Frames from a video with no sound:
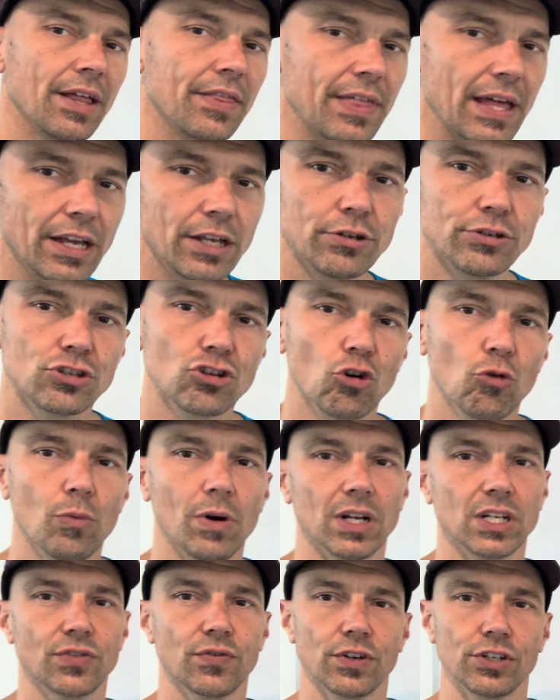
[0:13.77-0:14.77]
Thank you so
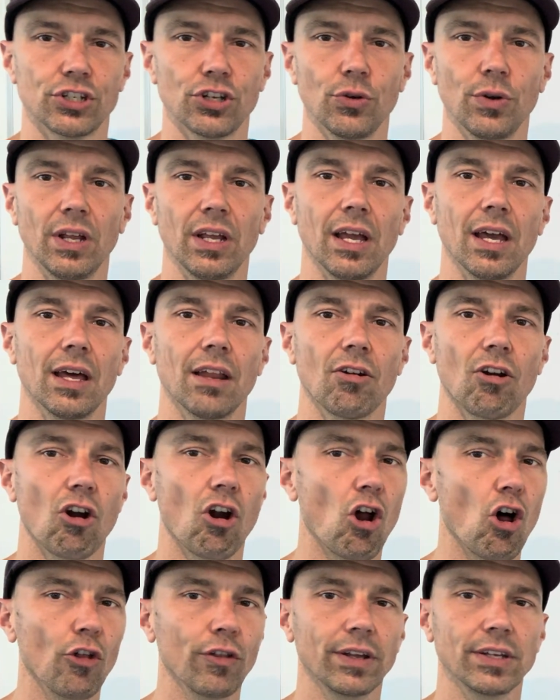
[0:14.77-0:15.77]
much for tuning in on
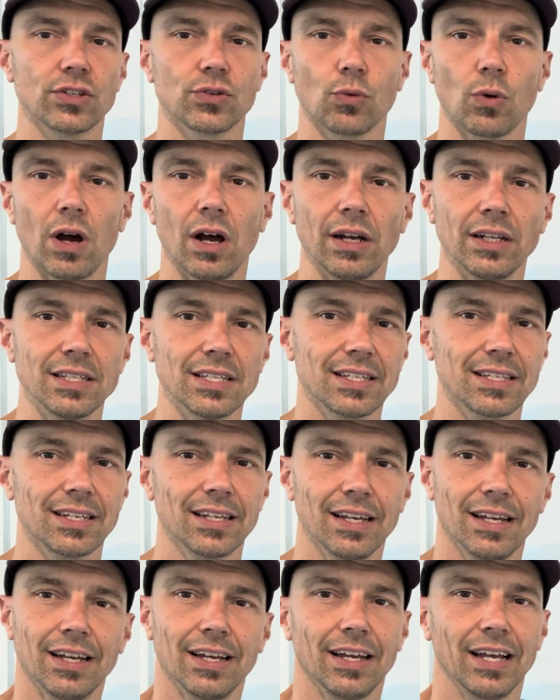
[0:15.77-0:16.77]
all these runs.
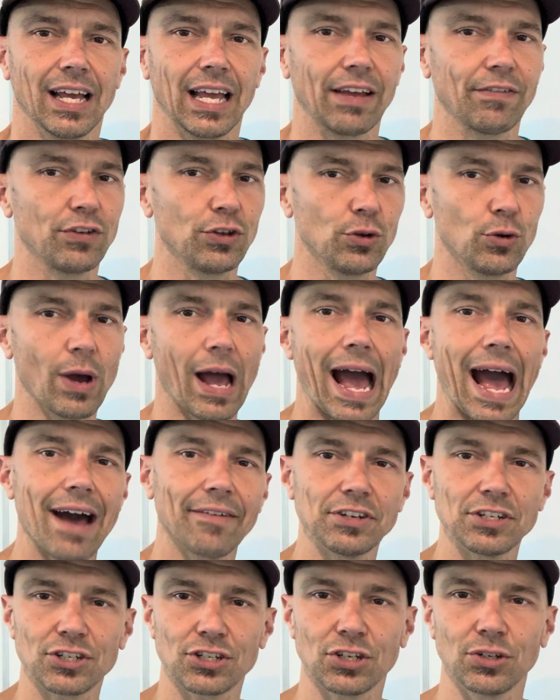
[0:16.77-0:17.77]
If you
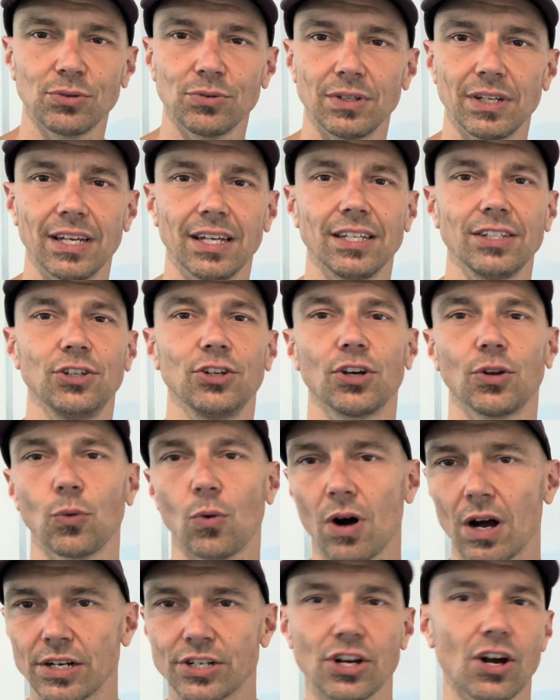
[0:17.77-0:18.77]
haven't tuned in, you can
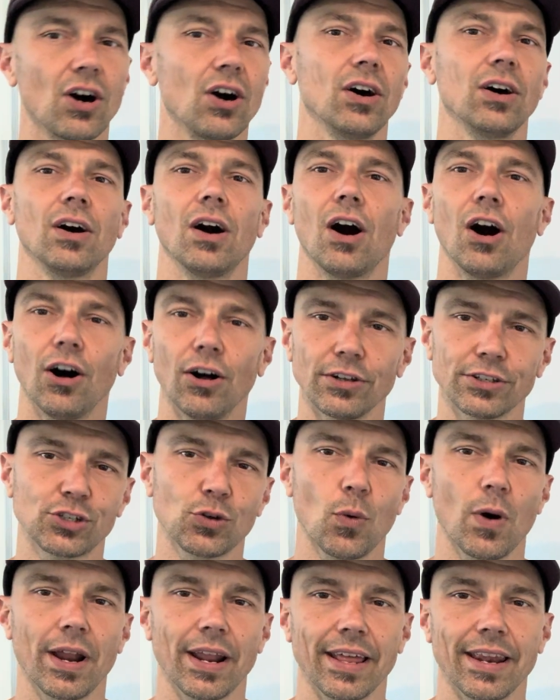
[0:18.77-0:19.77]
watch all
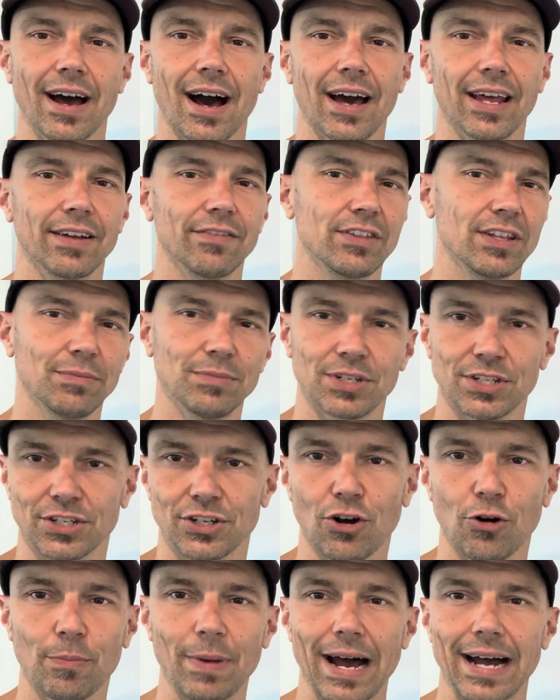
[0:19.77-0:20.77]
29 of them. Just
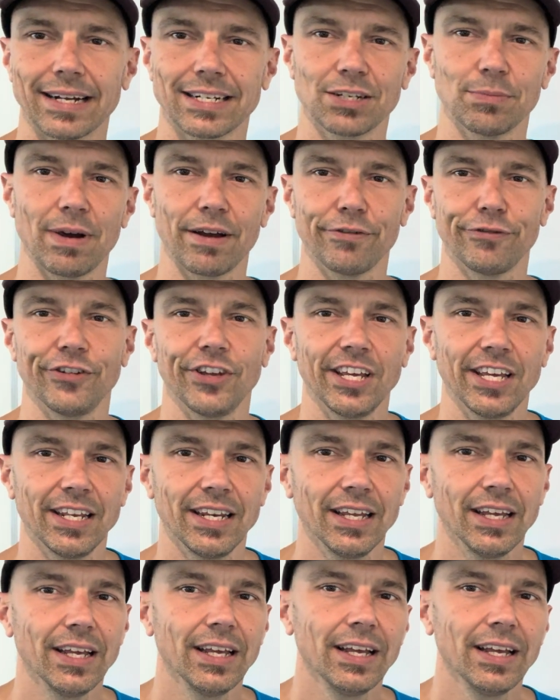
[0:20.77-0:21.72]
go back to my feed.